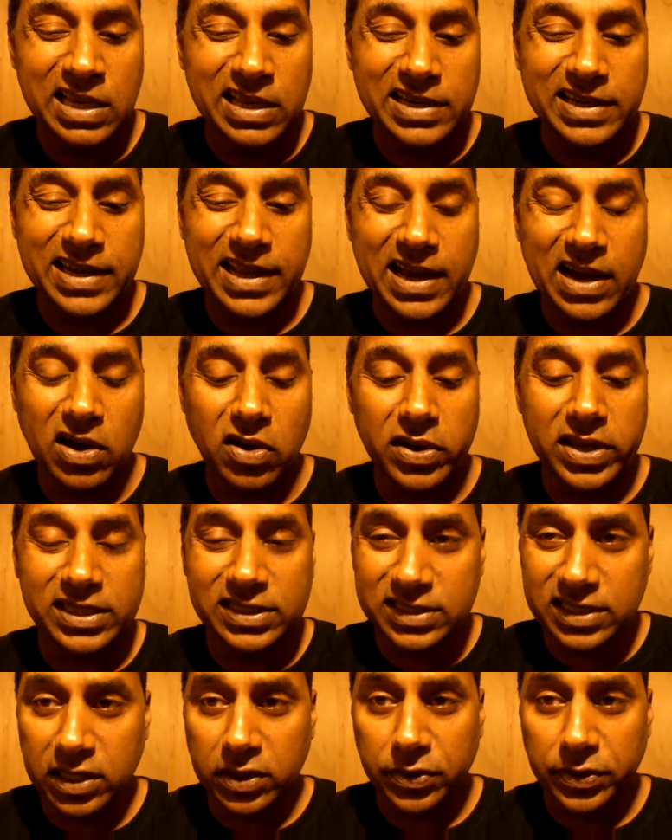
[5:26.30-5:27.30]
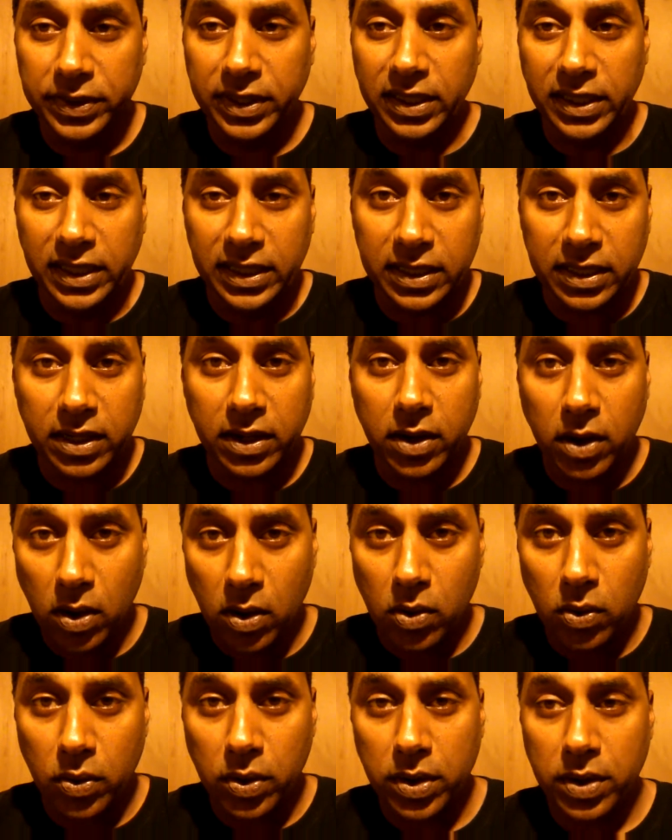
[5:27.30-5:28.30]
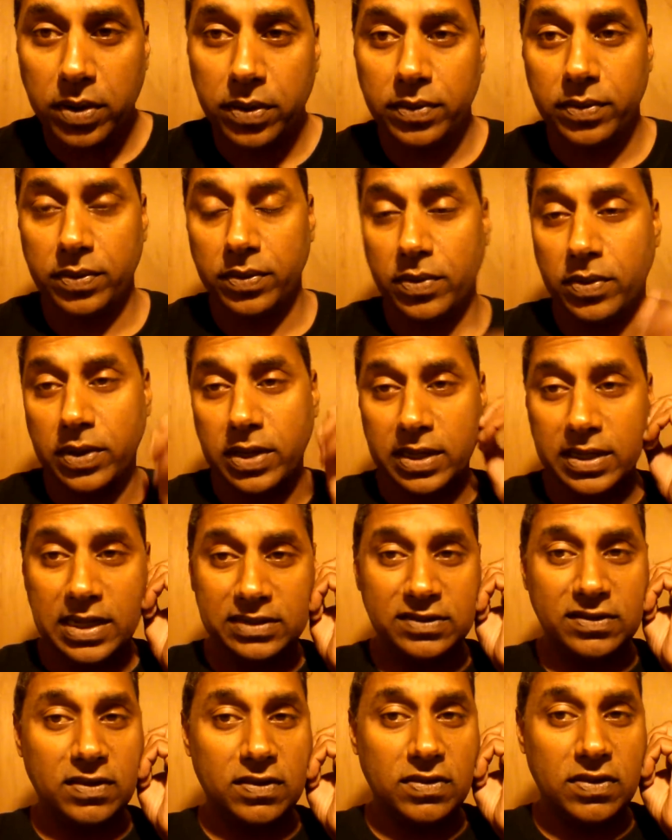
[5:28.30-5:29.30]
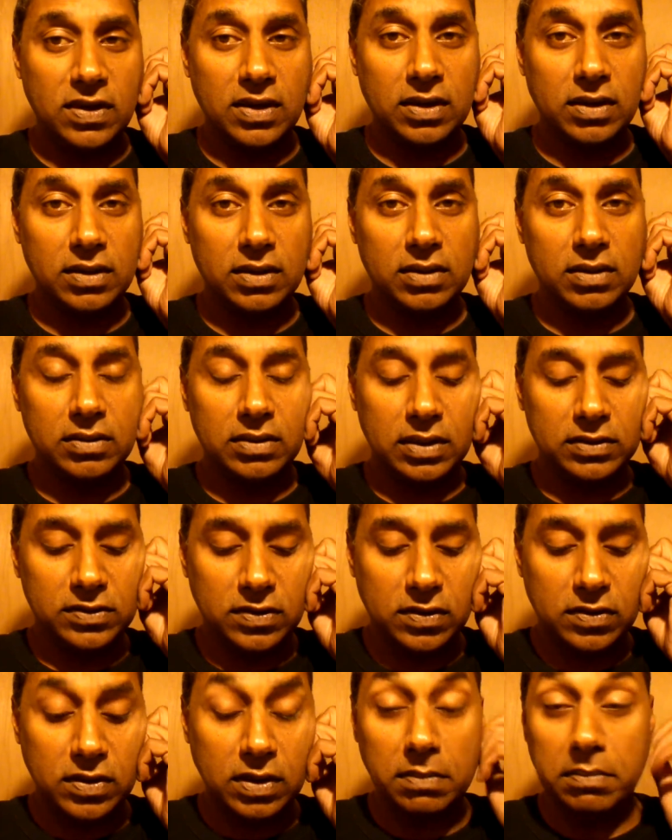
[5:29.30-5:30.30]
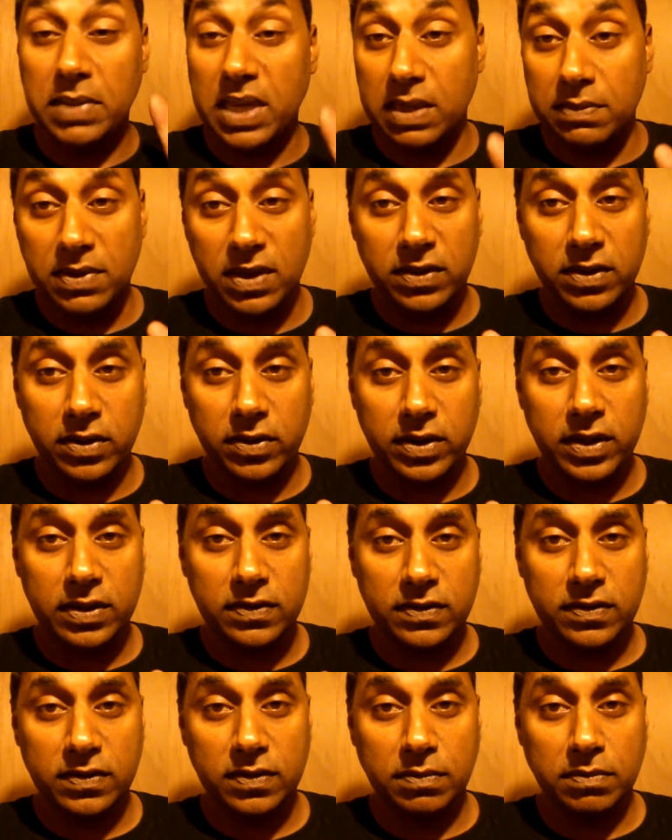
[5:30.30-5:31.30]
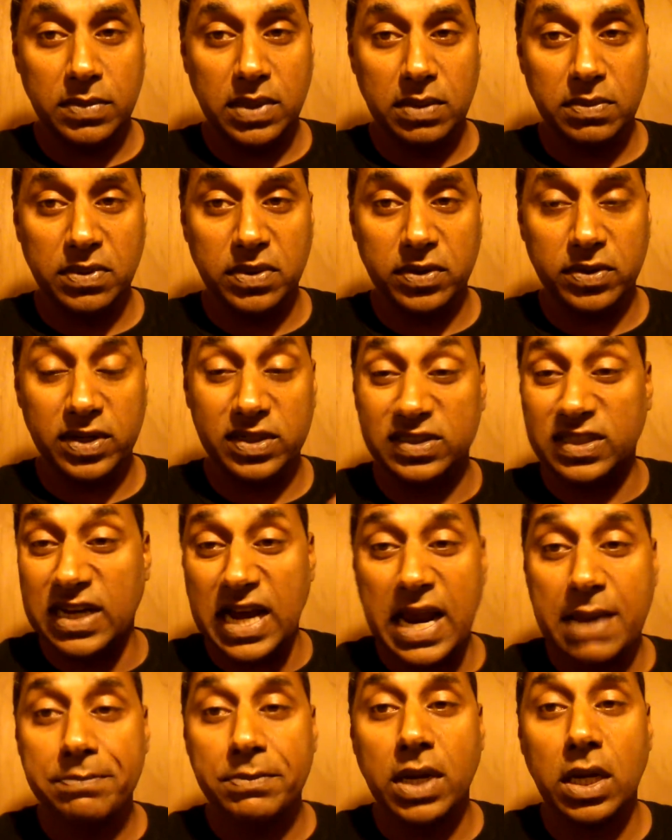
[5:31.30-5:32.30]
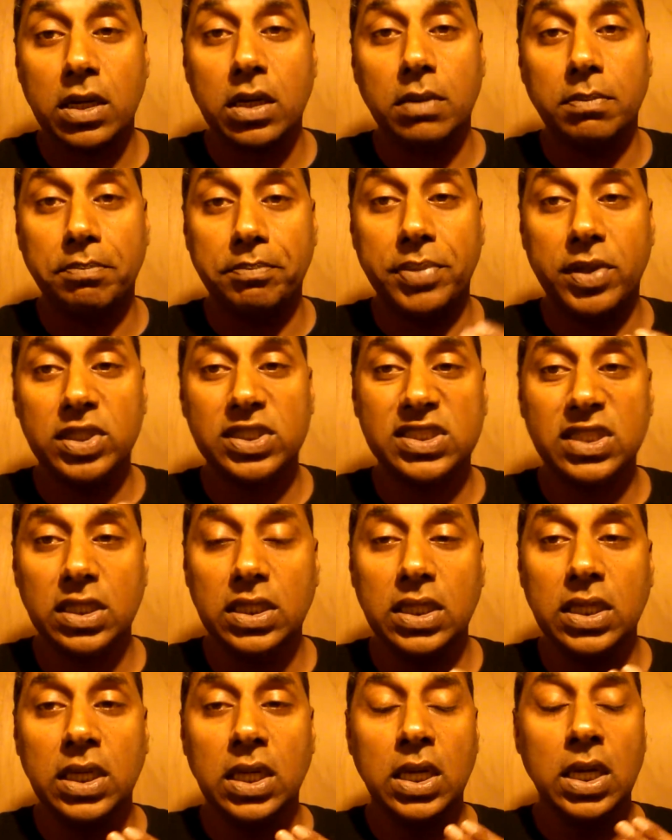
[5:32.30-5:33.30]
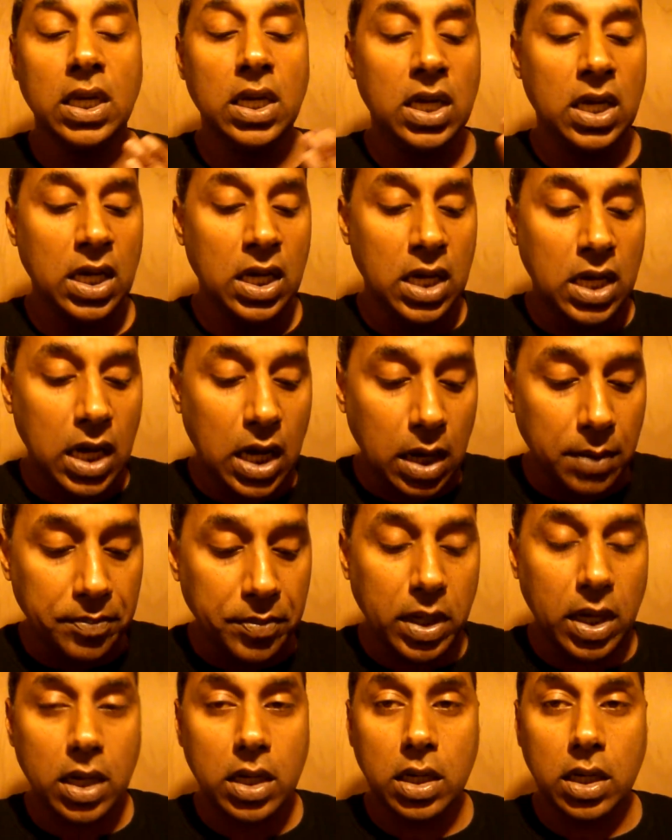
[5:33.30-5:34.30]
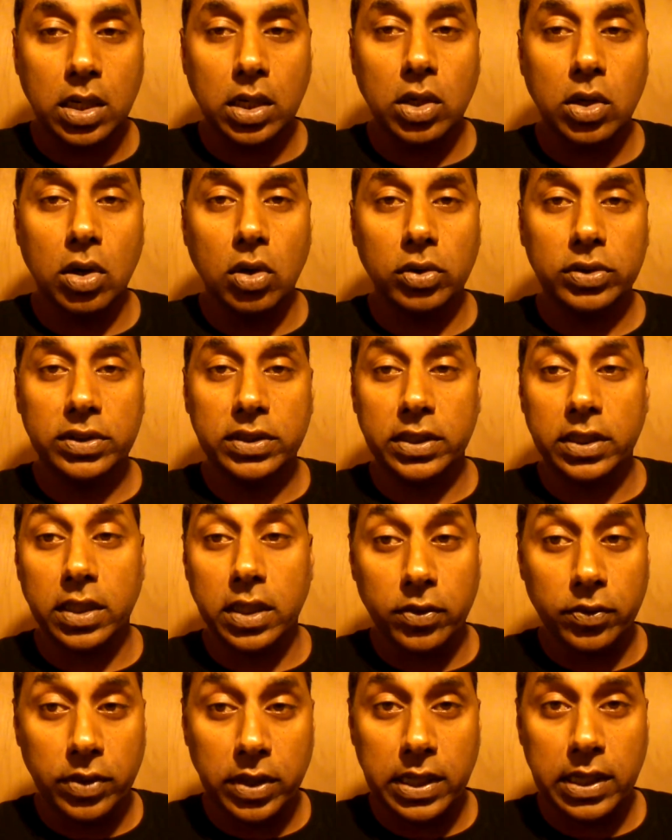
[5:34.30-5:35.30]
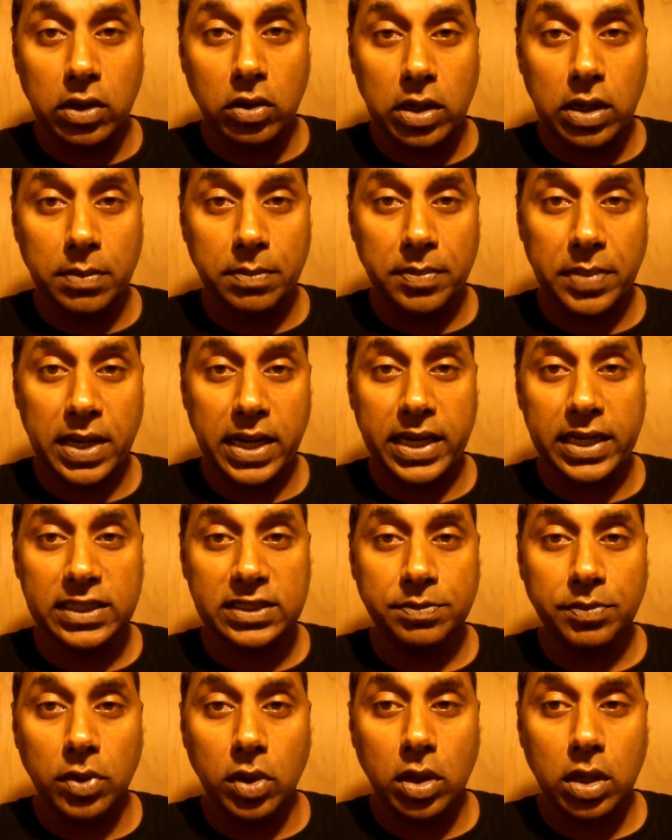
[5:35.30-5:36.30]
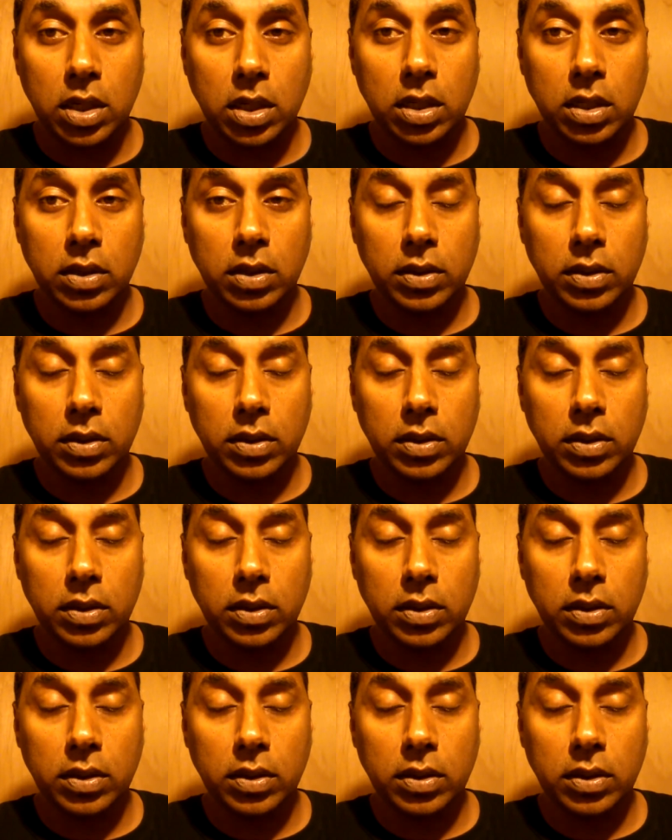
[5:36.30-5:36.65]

now is there really a code okay that's the thing that's the thing maybe there is maybe there isn't i'm not personally I'm not going to go out there and run out and buy his book.